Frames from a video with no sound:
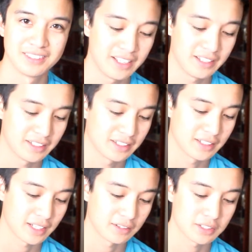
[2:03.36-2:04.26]
And
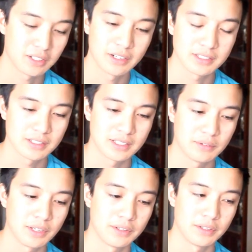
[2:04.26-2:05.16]
I was curious to see
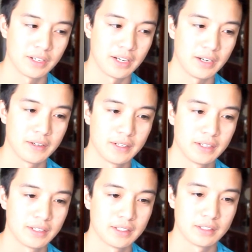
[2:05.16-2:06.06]
whether or not
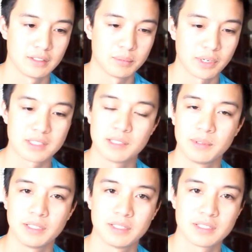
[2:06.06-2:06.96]
the
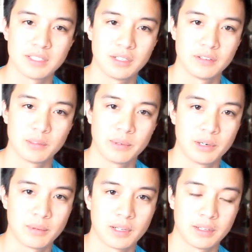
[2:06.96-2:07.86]
proximity to the center of the
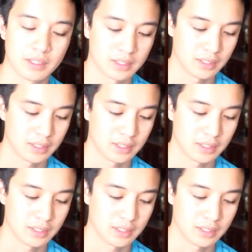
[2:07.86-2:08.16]
parabolic